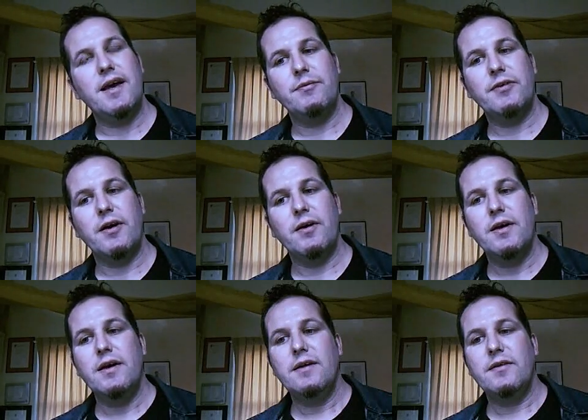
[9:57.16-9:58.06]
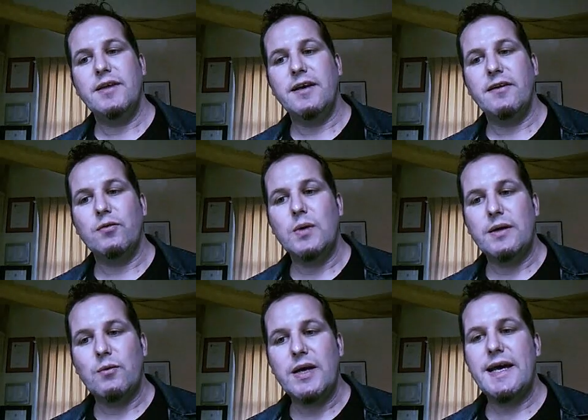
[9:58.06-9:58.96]
so the thing is,
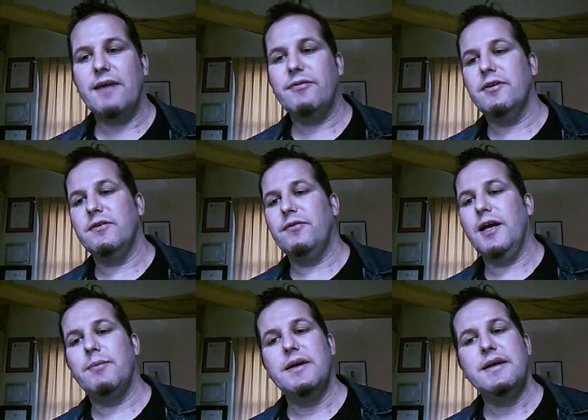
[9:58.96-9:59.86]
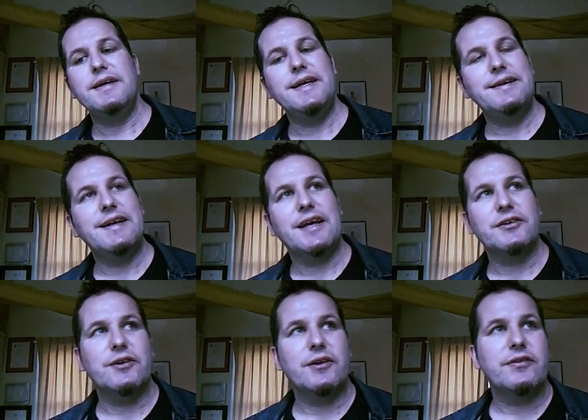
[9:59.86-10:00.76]
we have to develop
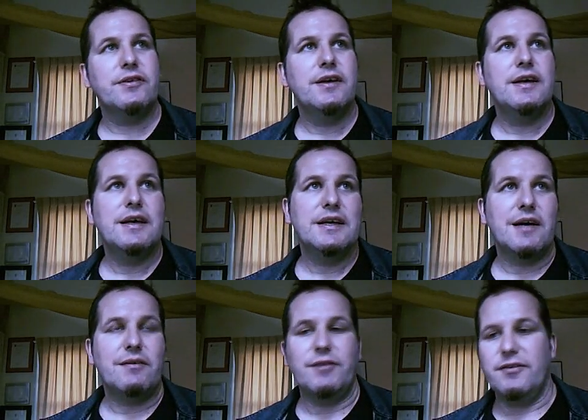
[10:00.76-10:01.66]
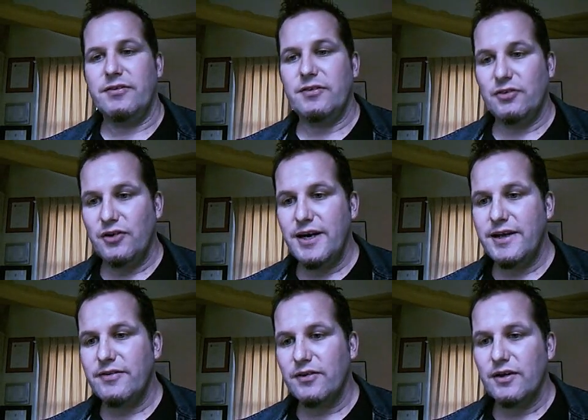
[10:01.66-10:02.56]
international governance
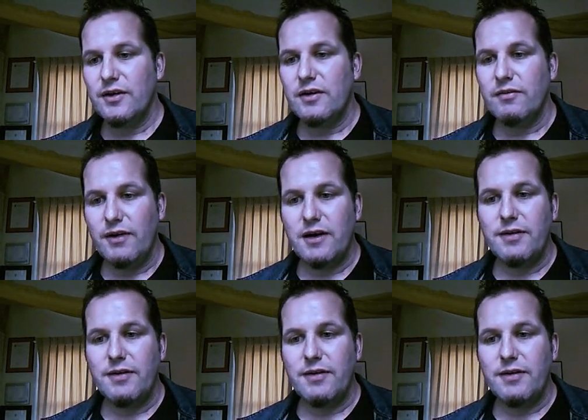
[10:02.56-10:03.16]
treaties very,